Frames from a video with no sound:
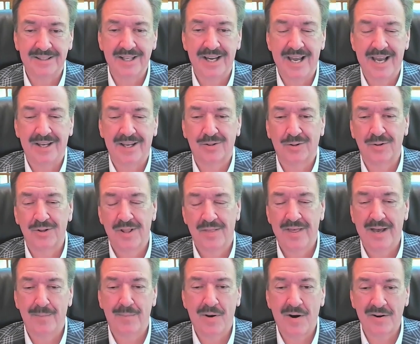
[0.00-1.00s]
to handle
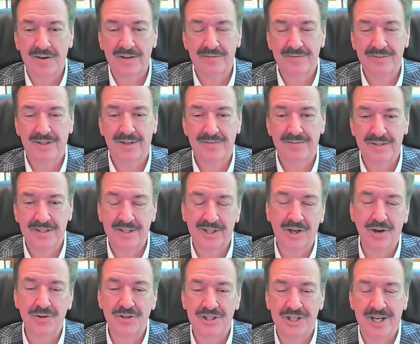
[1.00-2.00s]
that part of the
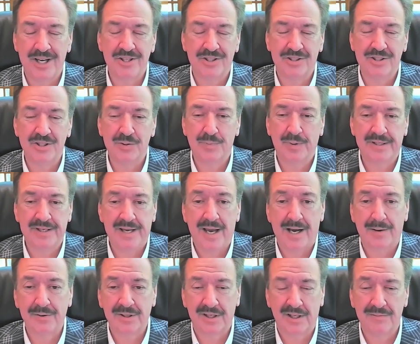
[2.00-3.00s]
negotiations. But, yeah,
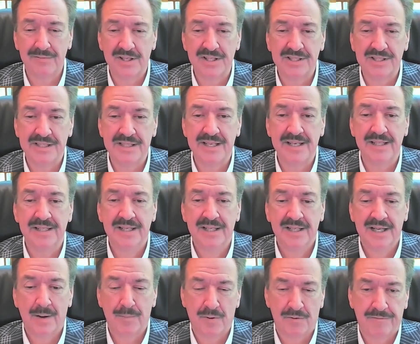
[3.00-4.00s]
I would love to see
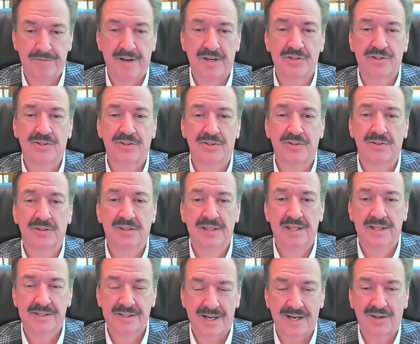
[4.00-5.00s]
a professional
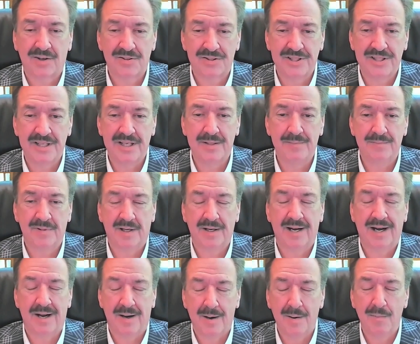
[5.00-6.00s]
soccer team,
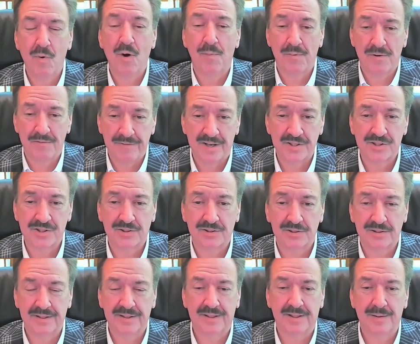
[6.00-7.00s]
a more
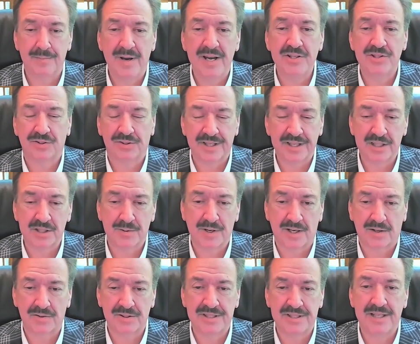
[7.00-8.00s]
professional, a major league
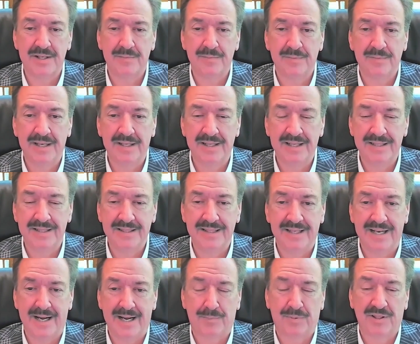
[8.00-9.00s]
soccer team in
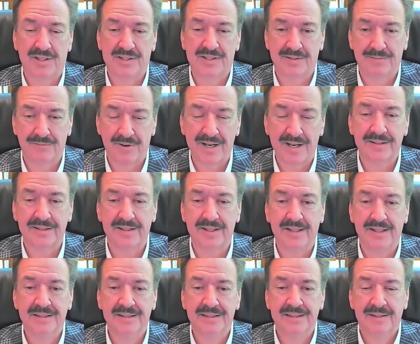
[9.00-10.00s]
Indianapolis and,
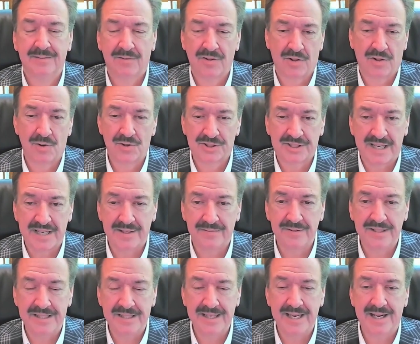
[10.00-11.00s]
frankly, for the whole state of
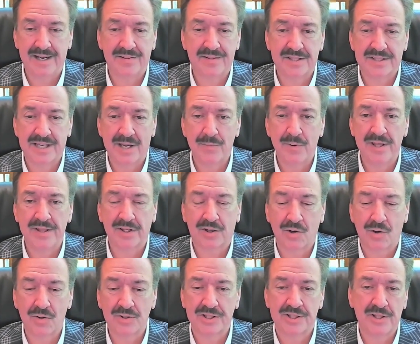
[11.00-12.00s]
Indiana, the same way the
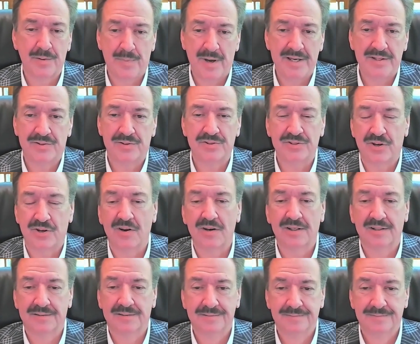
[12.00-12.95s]
Colts and the Pacers are.